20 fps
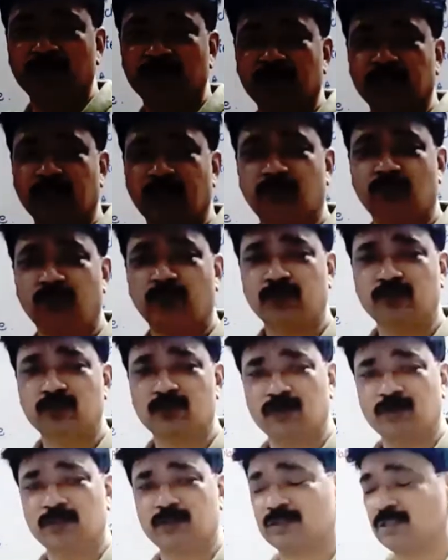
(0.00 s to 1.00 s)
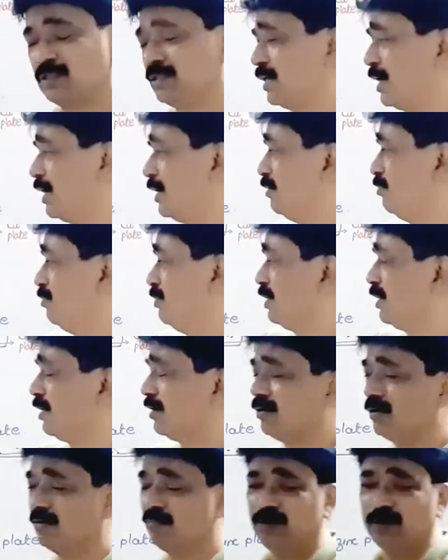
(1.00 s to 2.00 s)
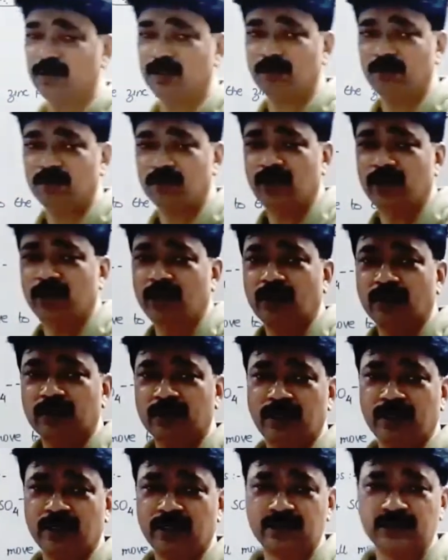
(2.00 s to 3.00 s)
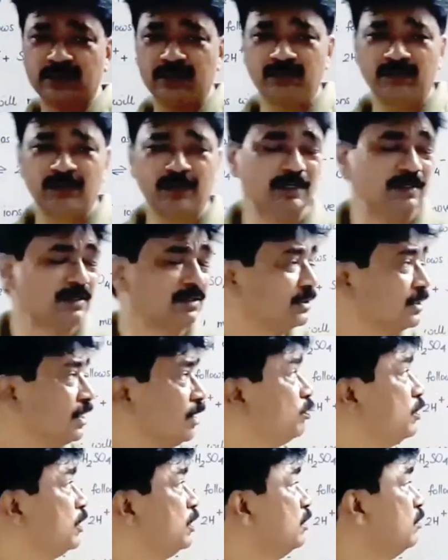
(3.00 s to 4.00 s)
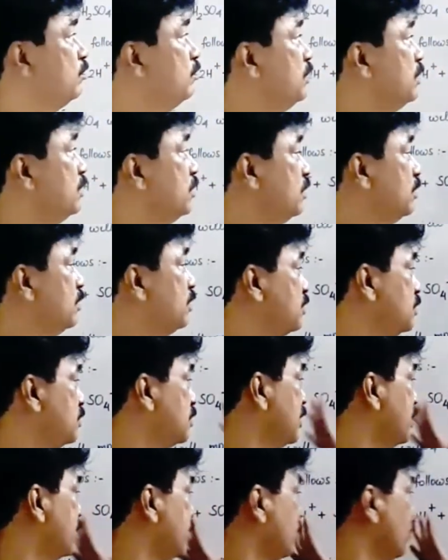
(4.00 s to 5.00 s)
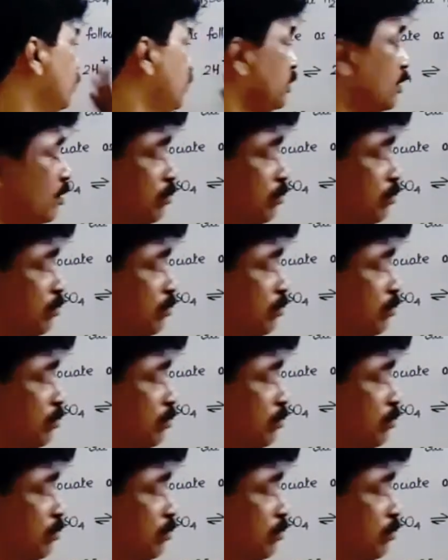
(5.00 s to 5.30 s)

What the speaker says: will combine. So it's a dynamic equilibrium. The acid, when it is kept in a beaker, it is undergoing a